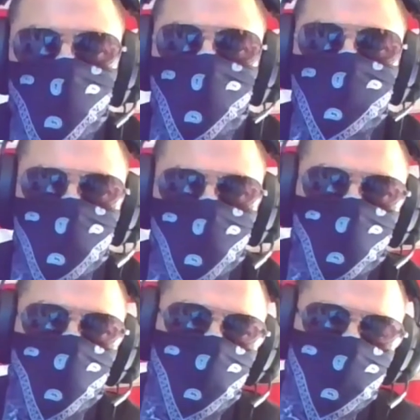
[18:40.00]
Oh, so you're
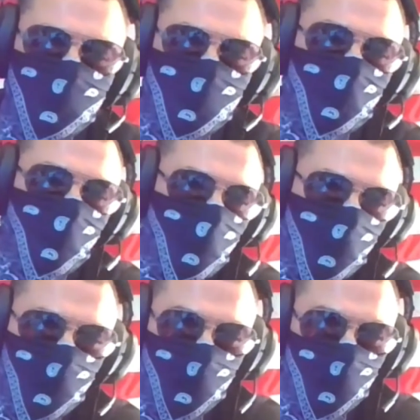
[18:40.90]
pretty deep
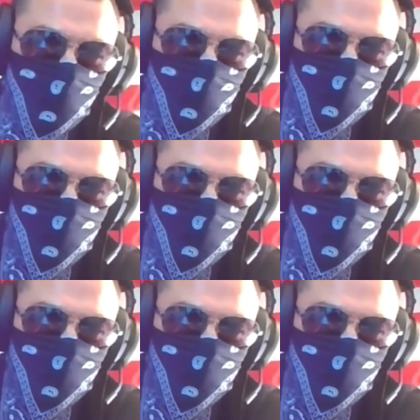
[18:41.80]
in.